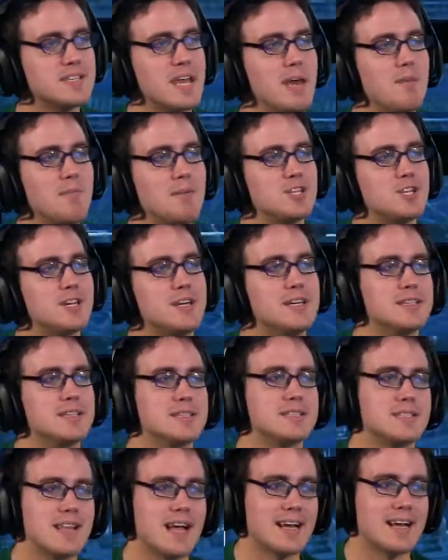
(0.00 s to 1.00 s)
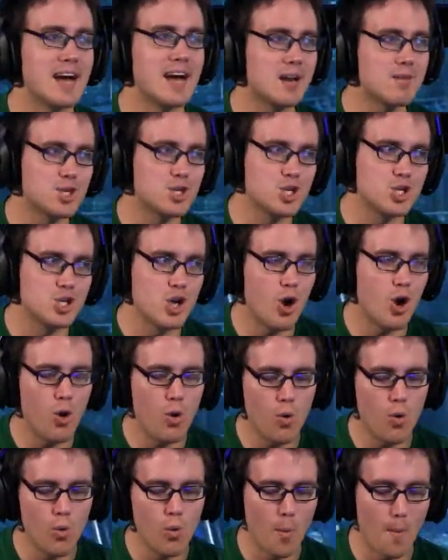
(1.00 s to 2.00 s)
images that kind of
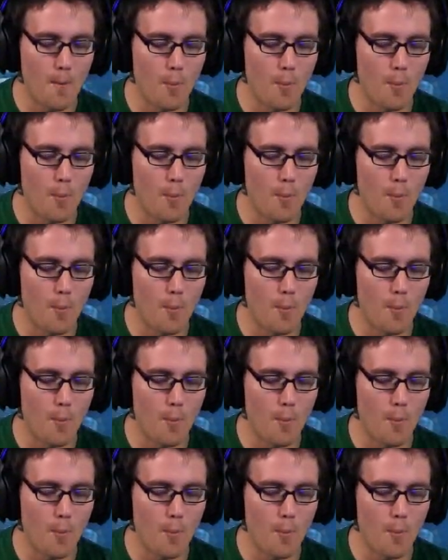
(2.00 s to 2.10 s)
show